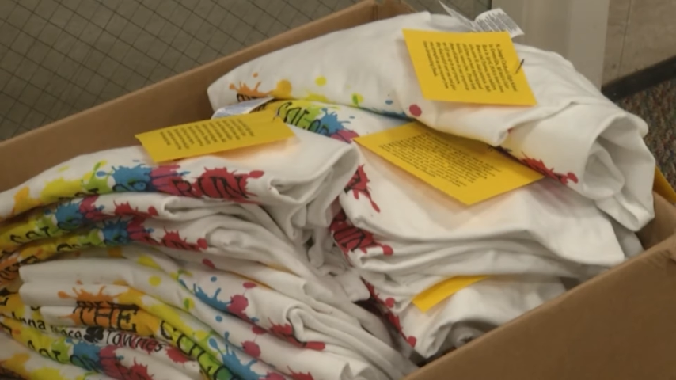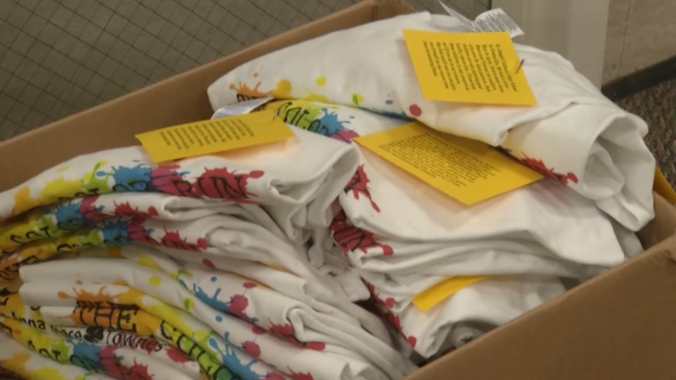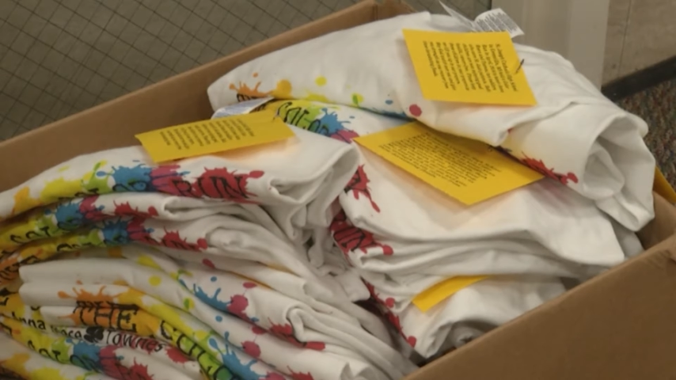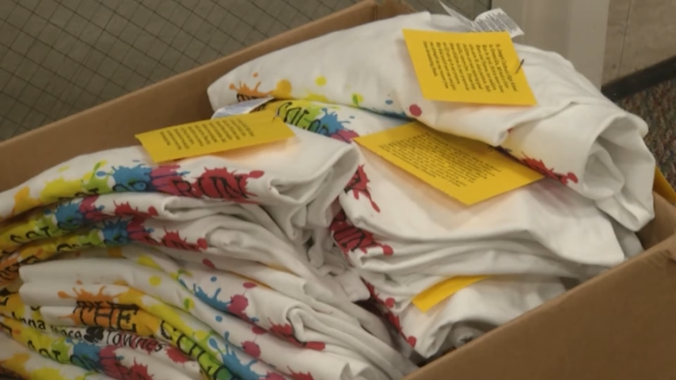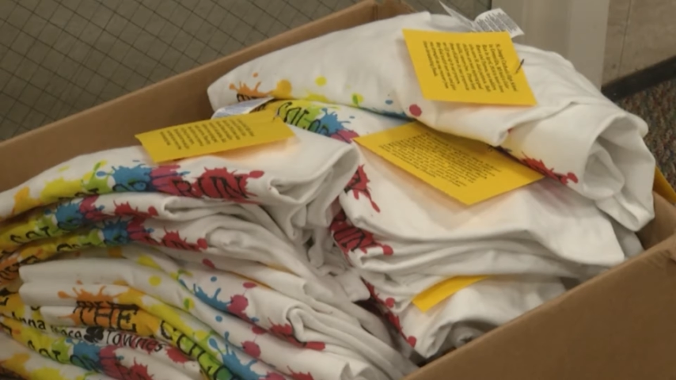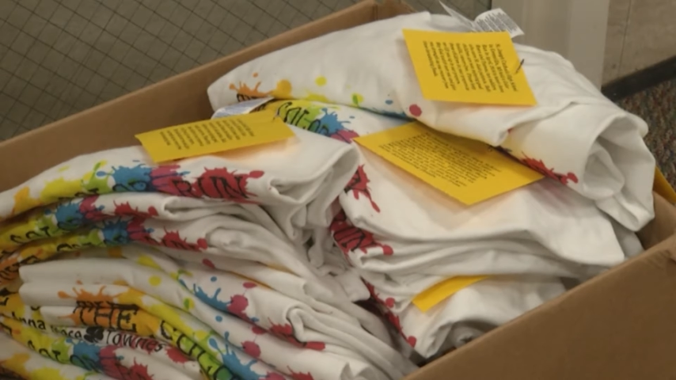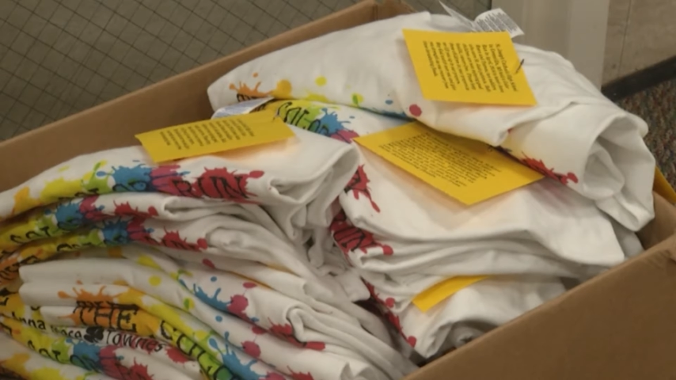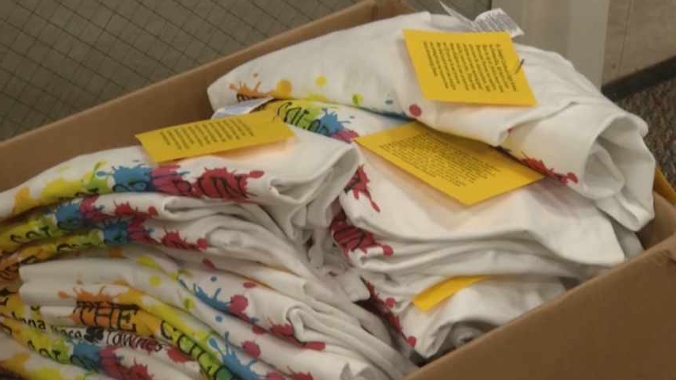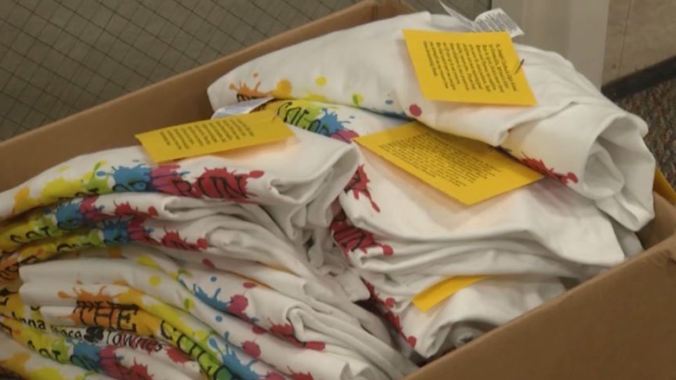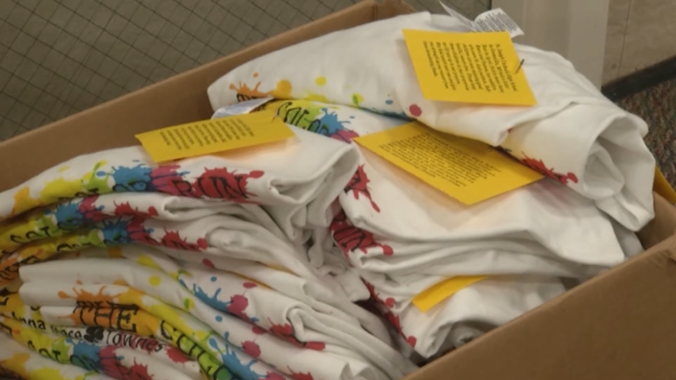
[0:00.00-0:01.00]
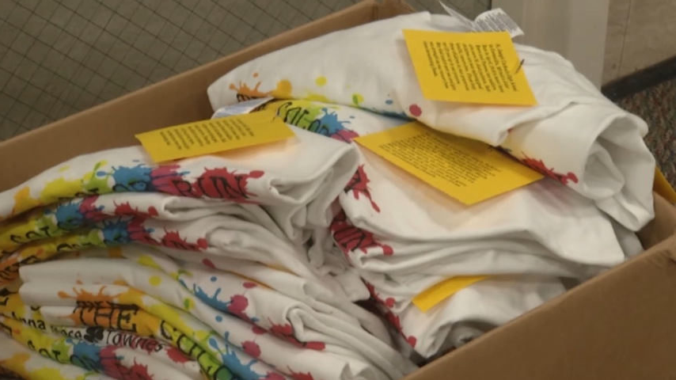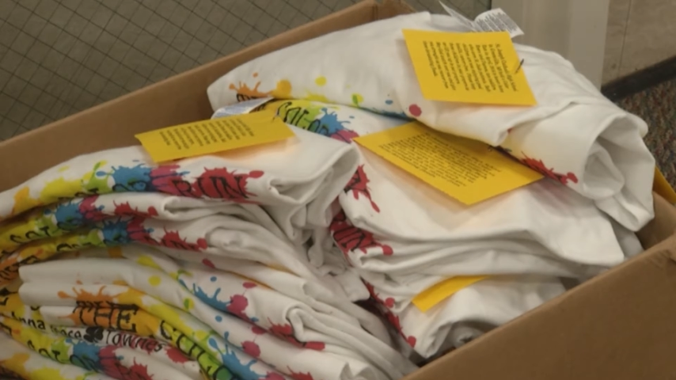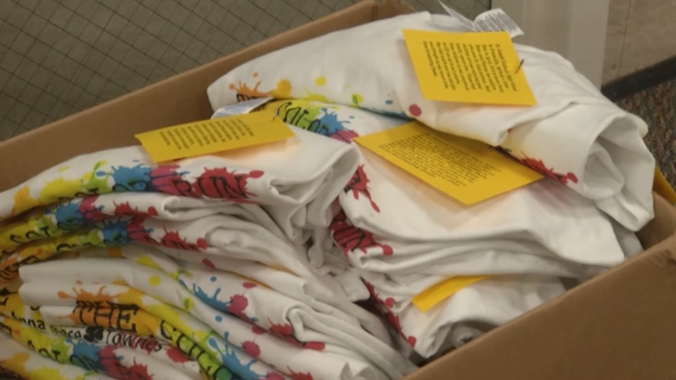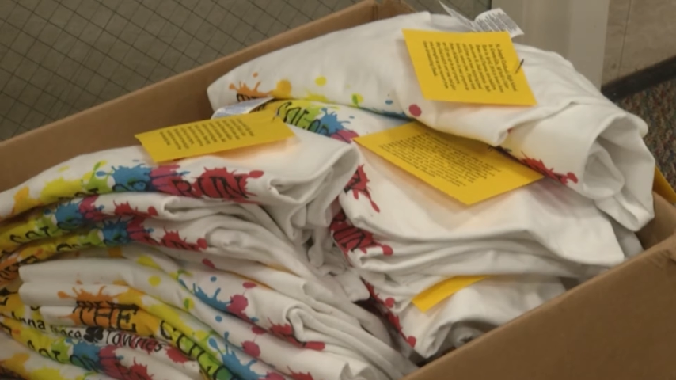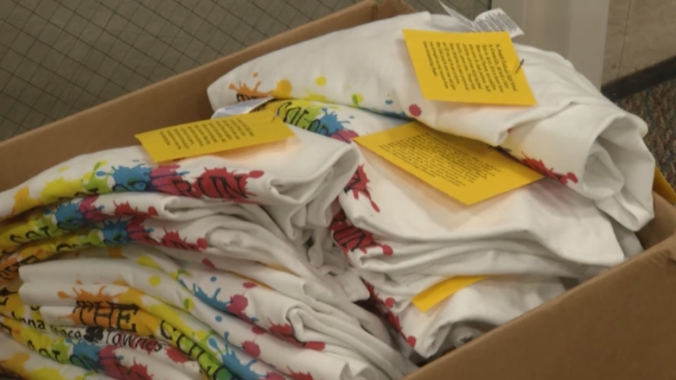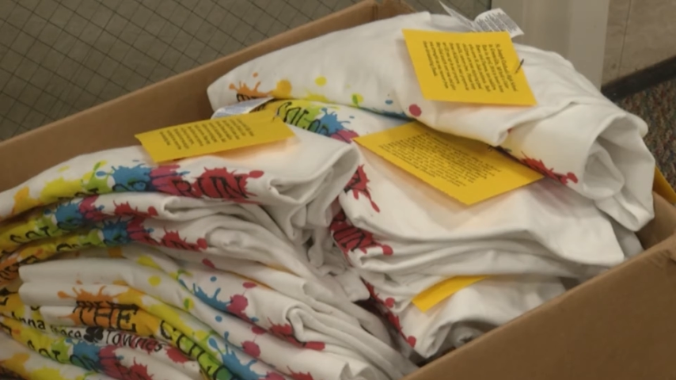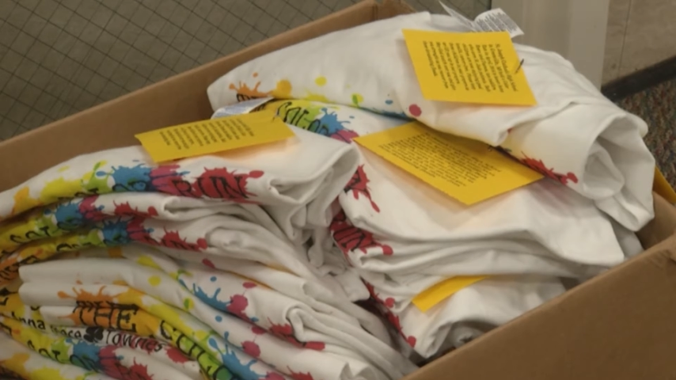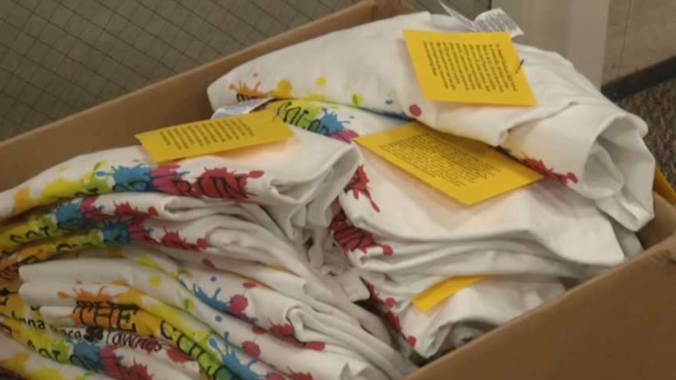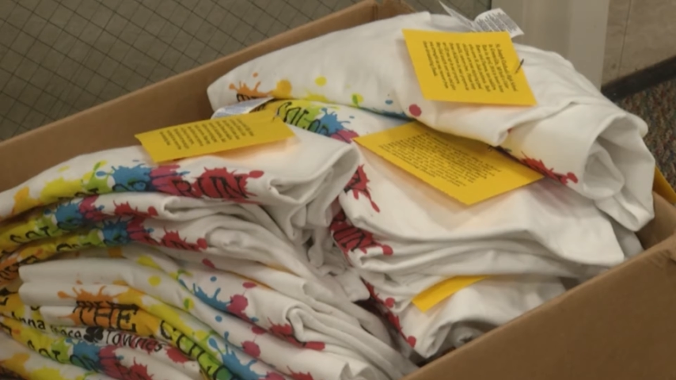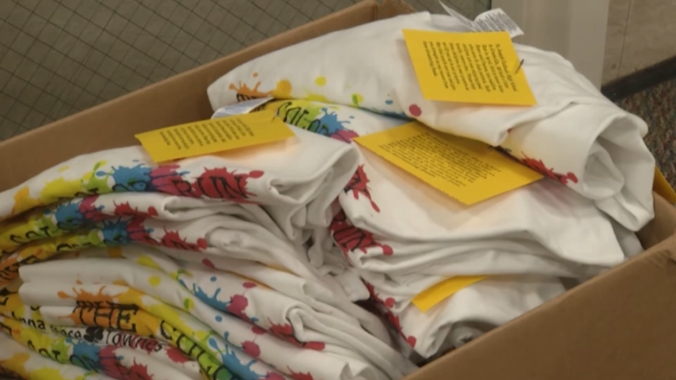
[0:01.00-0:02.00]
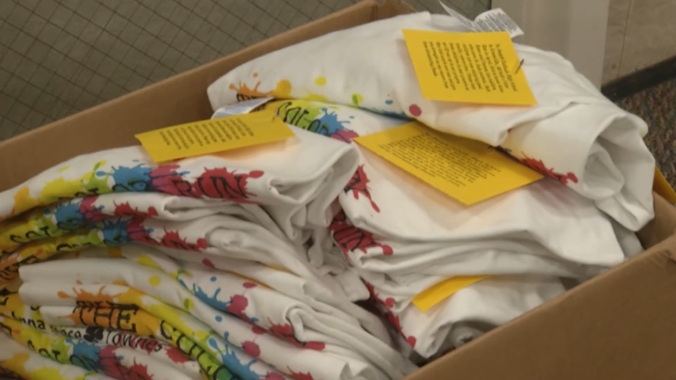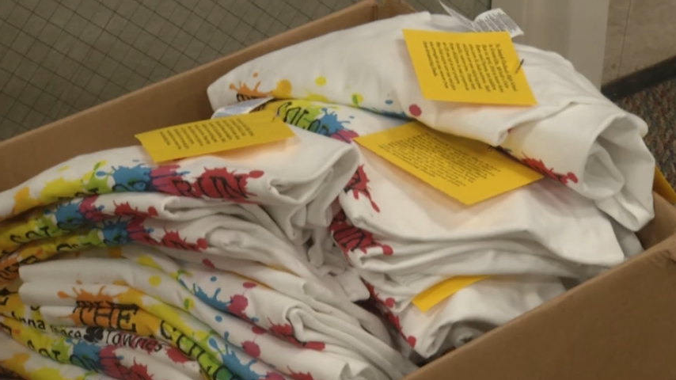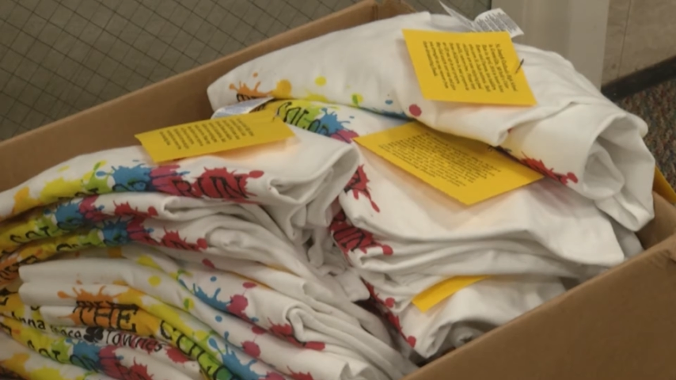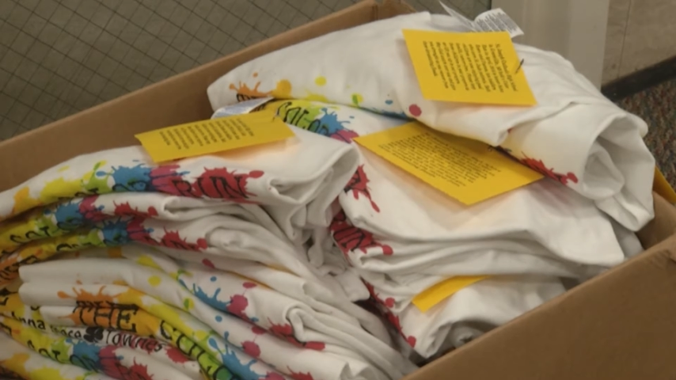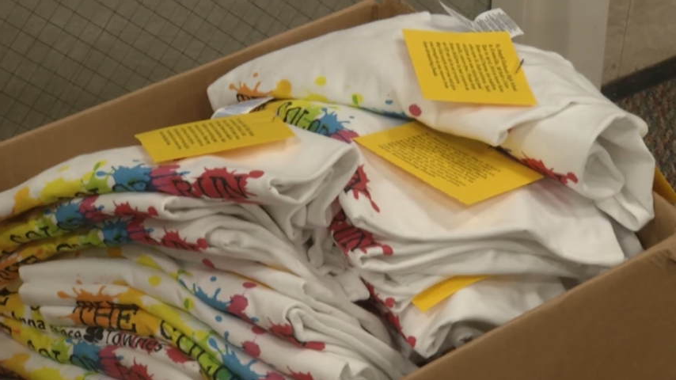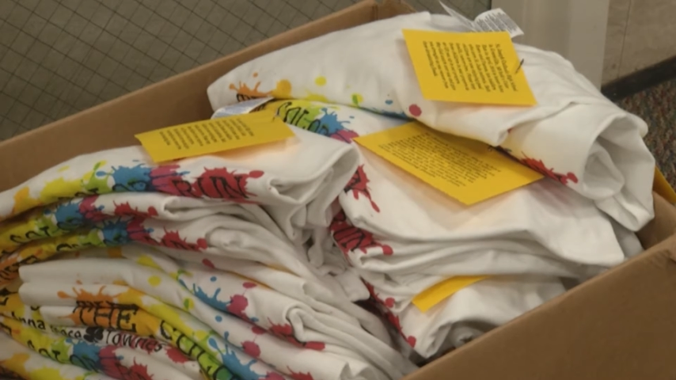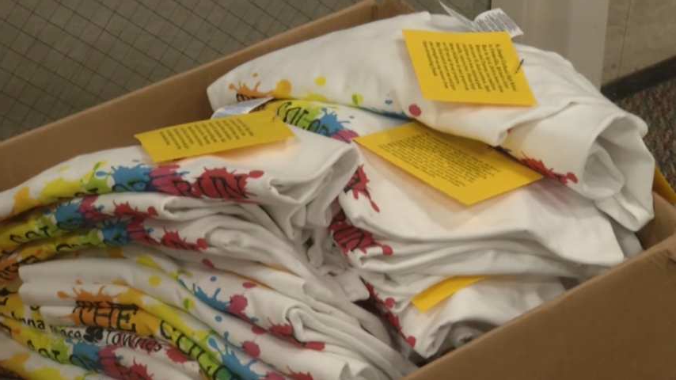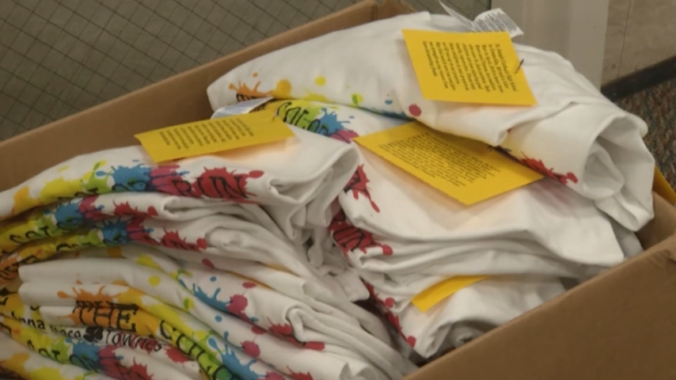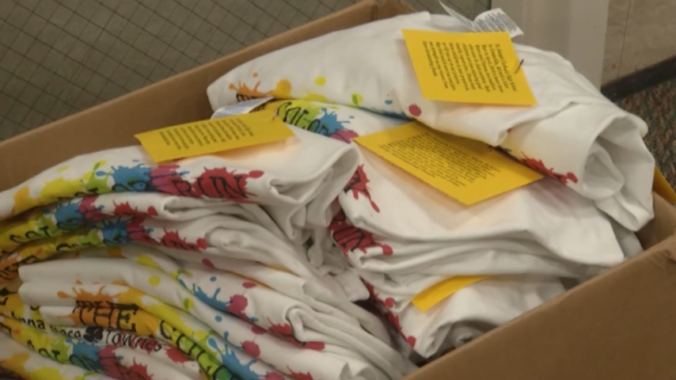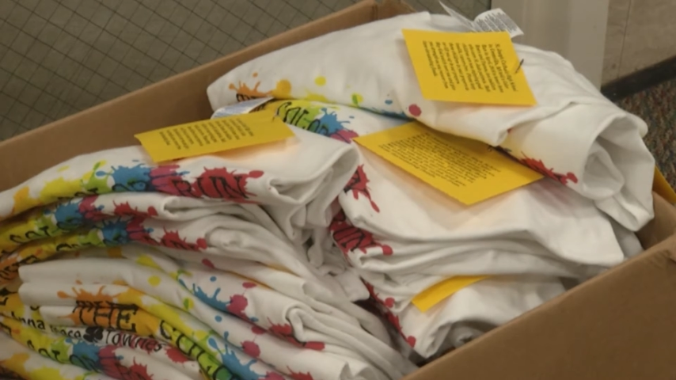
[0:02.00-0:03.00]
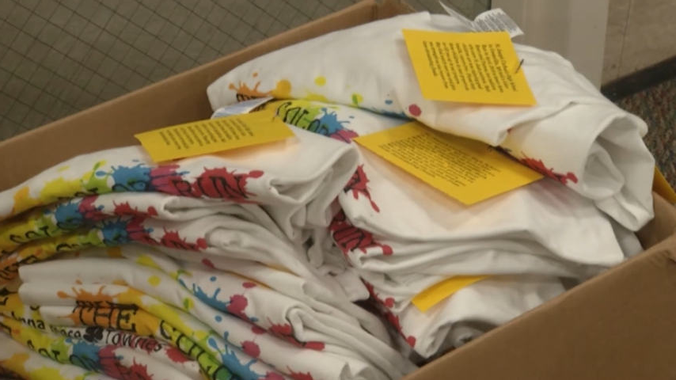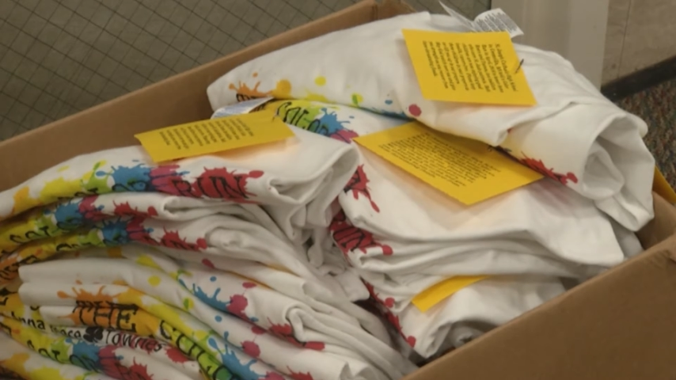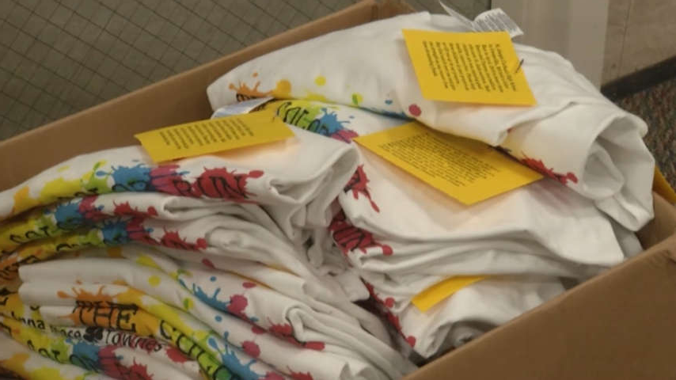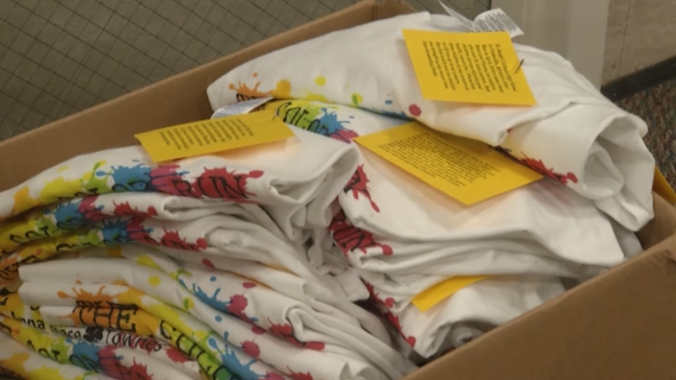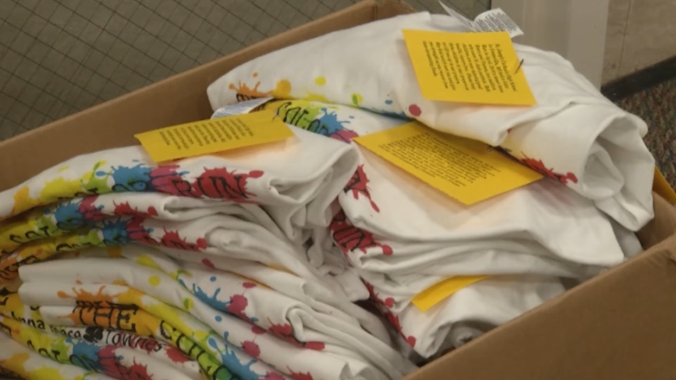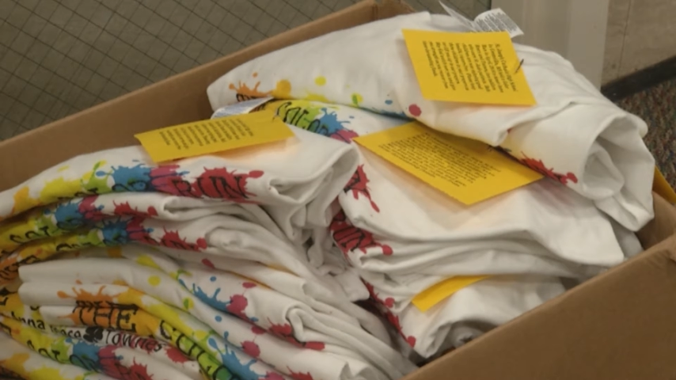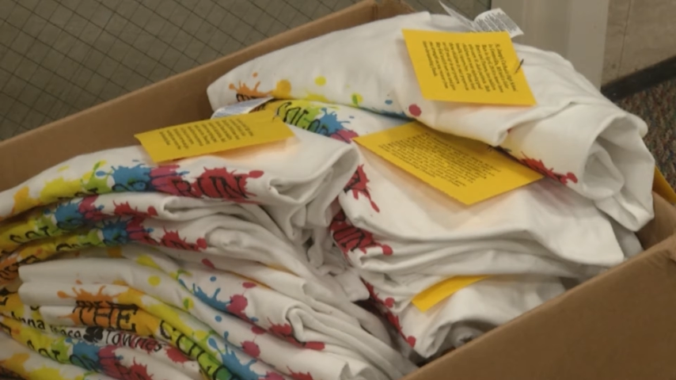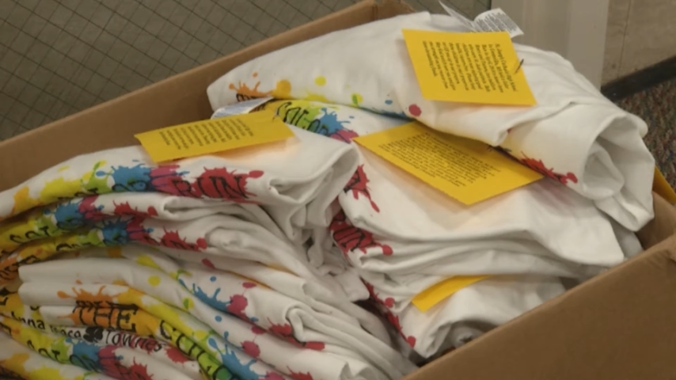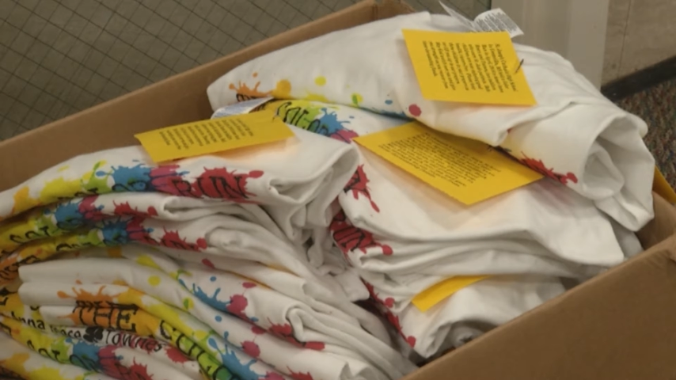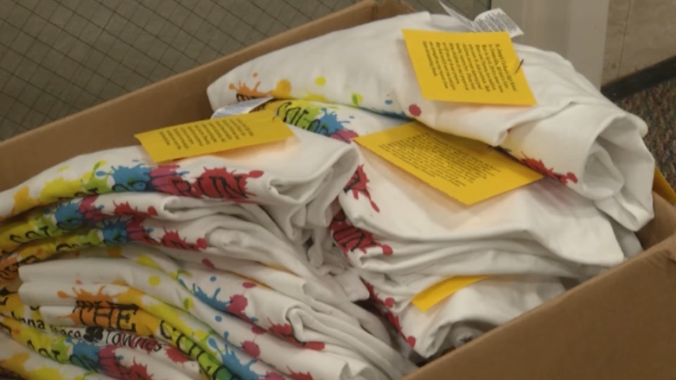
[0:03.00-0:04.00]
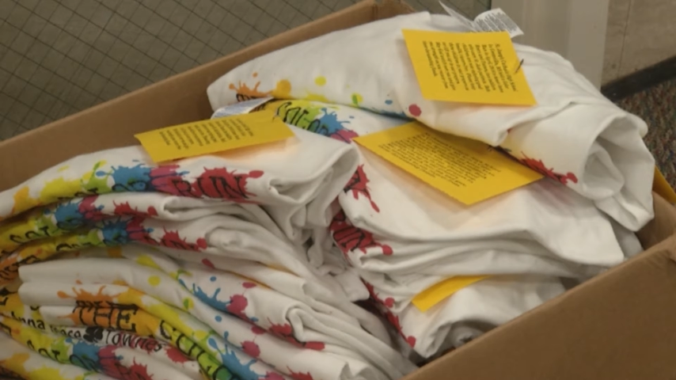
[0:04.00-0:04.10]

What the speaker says: [unreadable: no face in view]